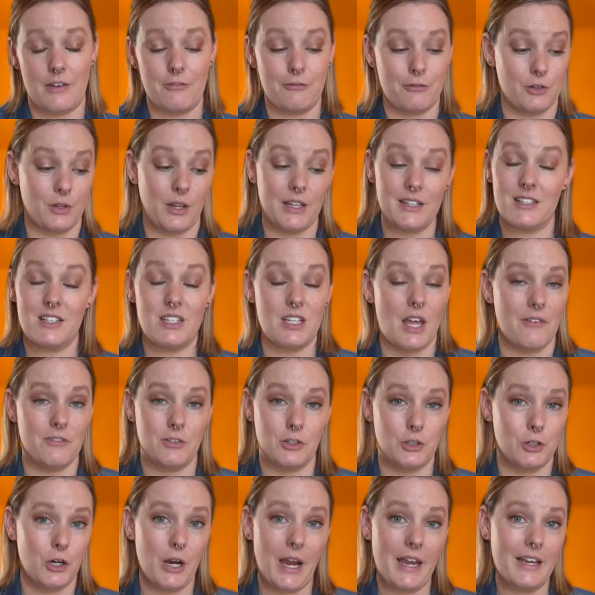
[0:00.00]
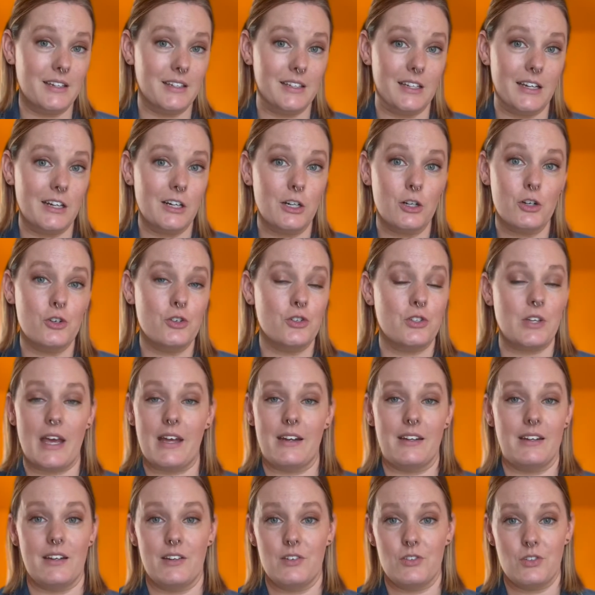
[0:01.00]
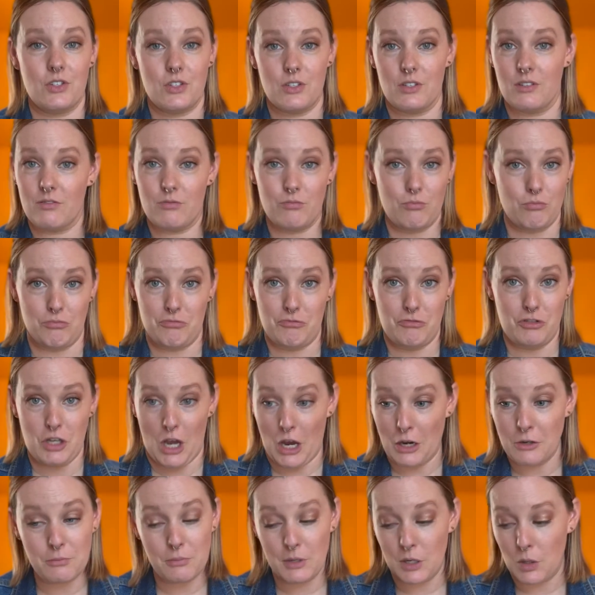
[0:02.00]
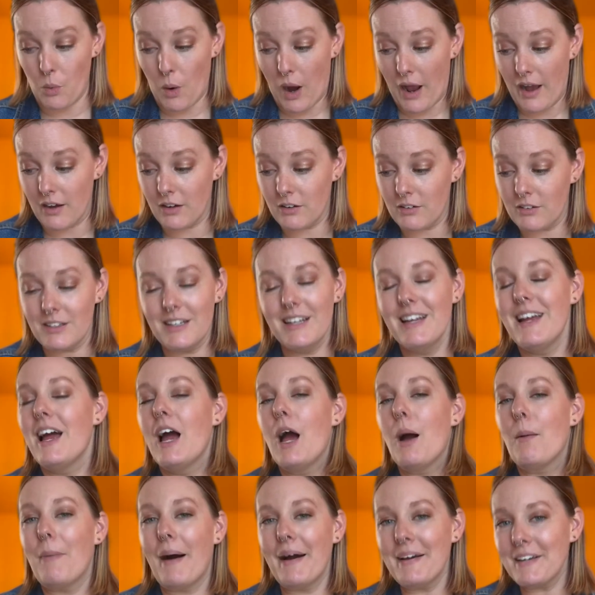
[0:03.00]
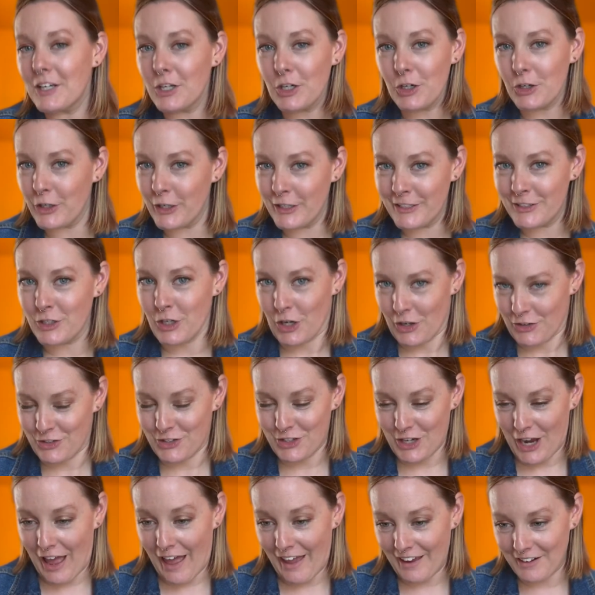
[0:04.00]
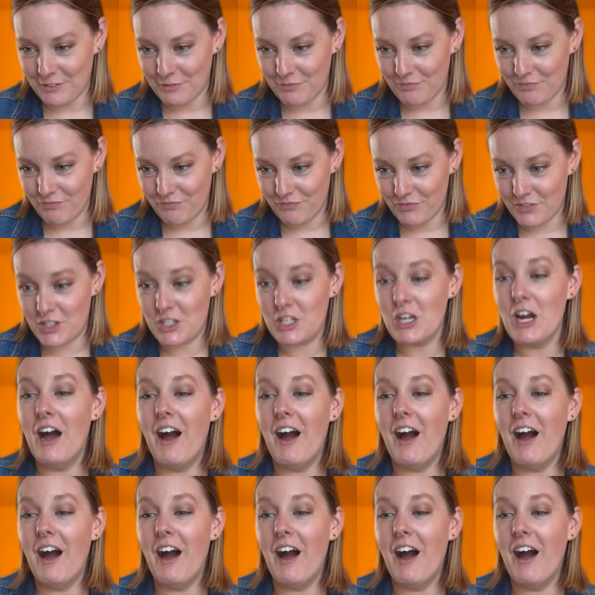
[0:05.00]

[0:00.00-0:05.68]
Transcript: for like 7 or 8 years, and it has done me well. My Keurig just died. So